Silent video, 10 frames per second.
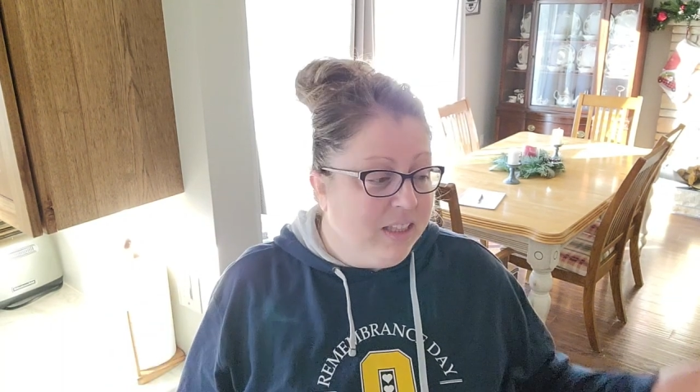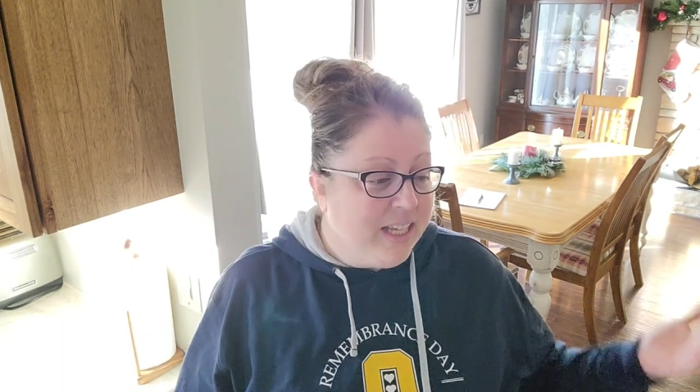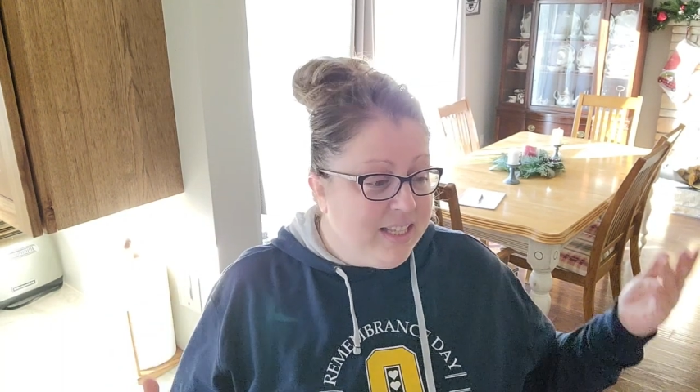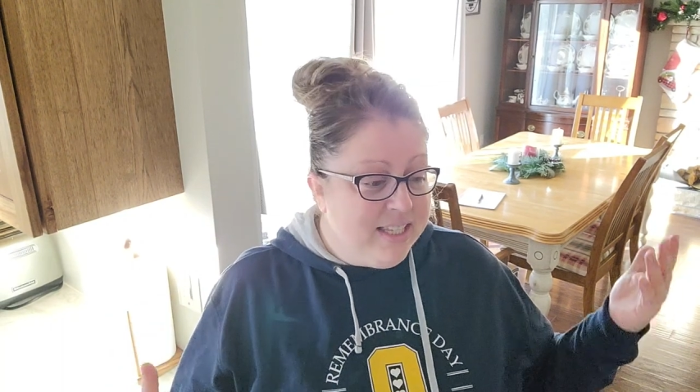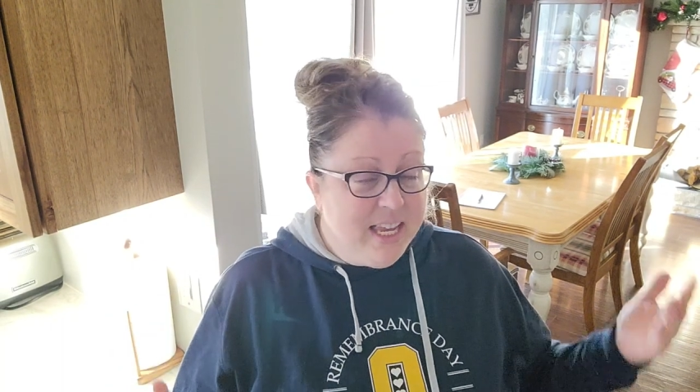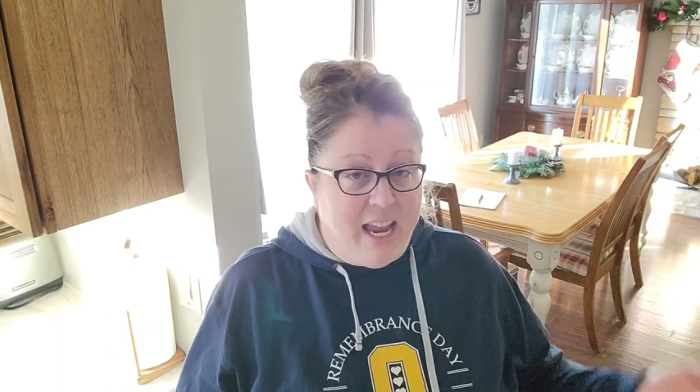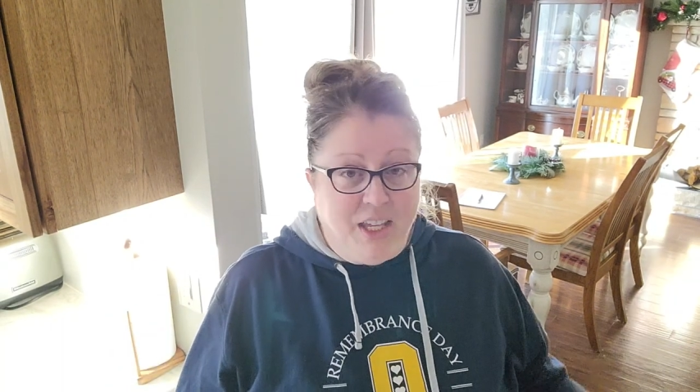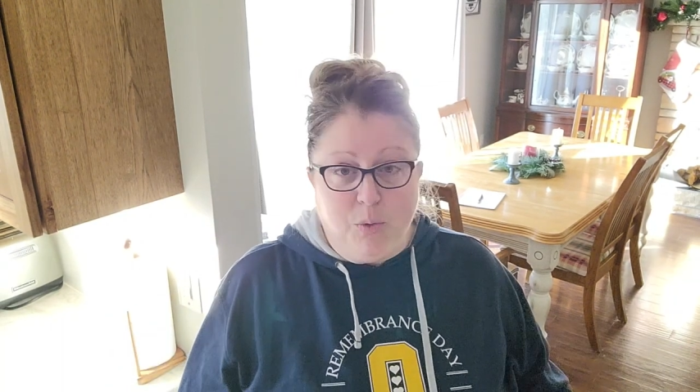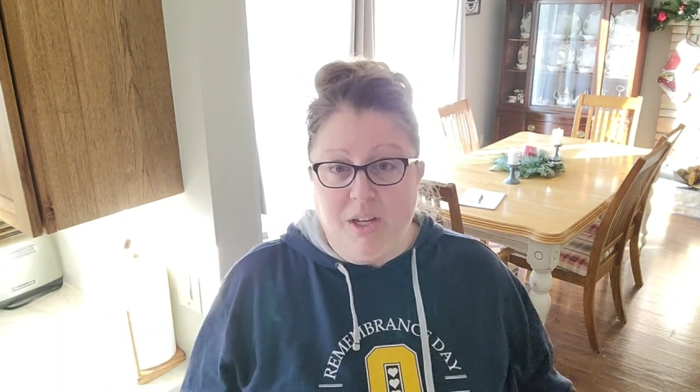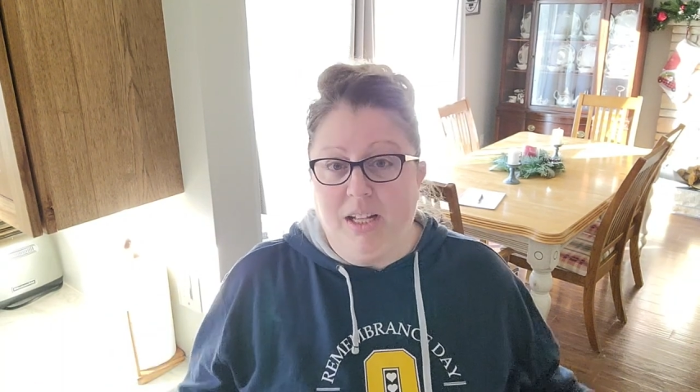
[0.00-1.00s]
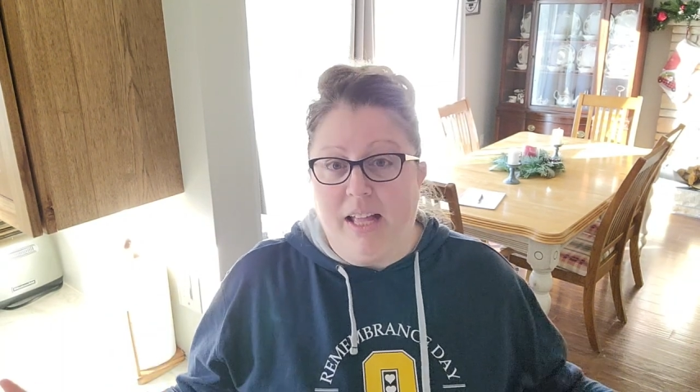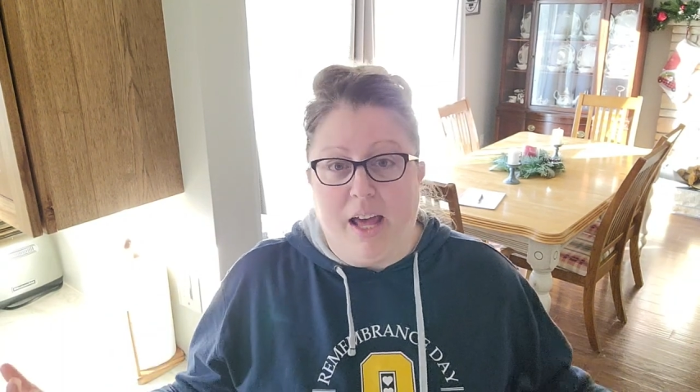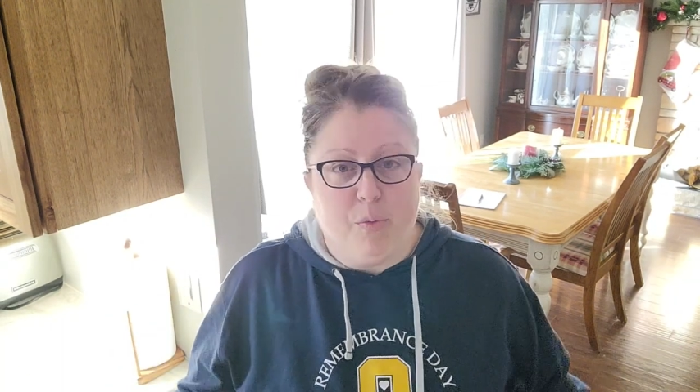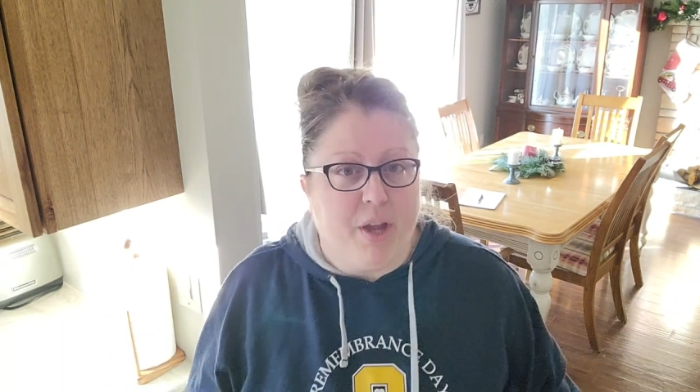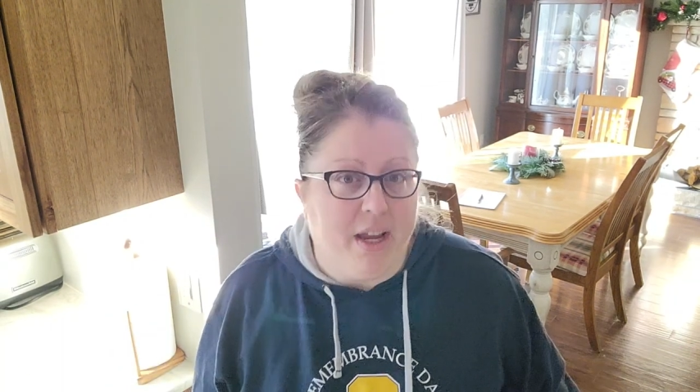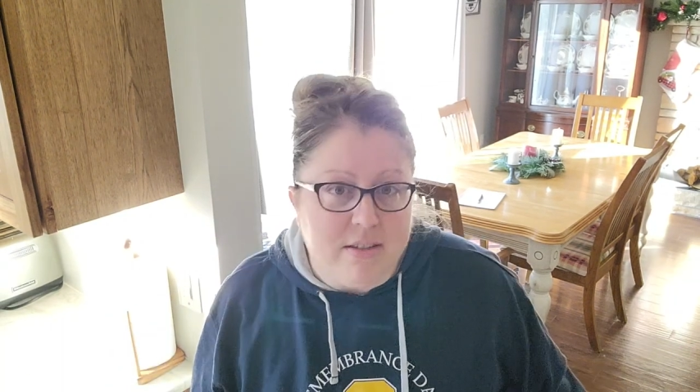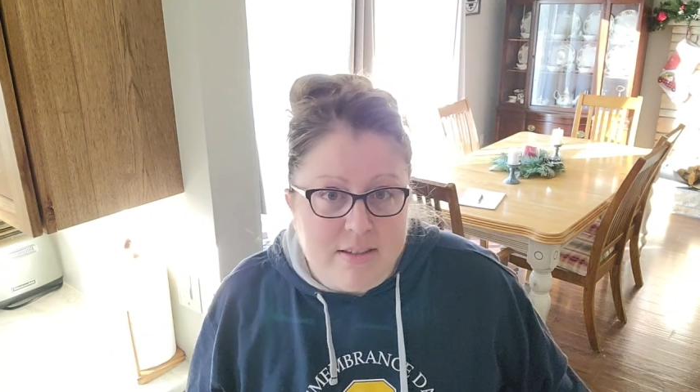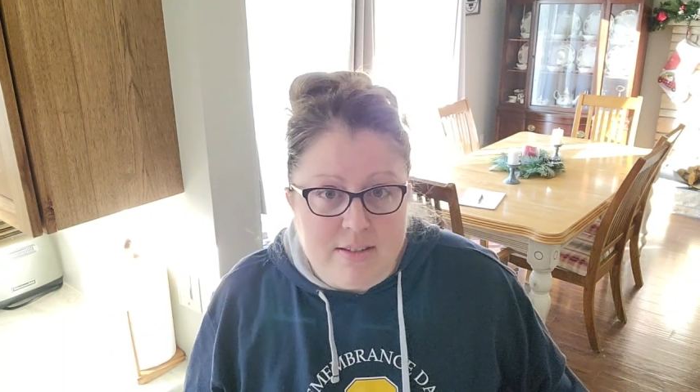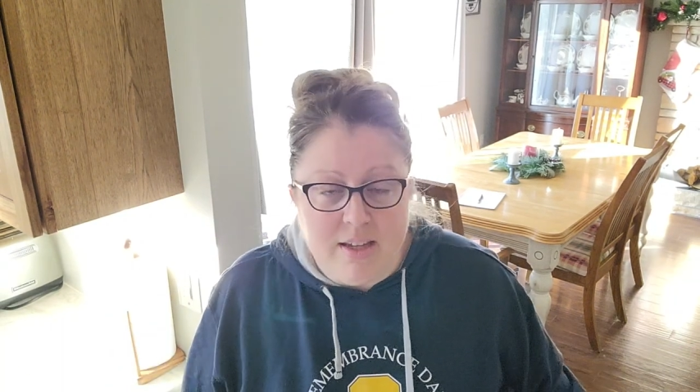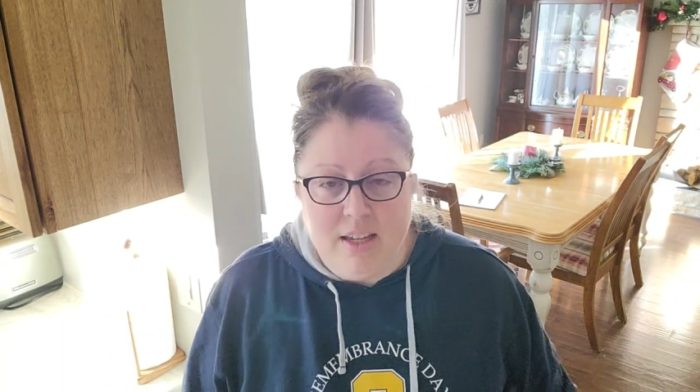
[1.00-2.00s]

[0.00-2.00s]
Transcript: let's say you eat a lot of rice.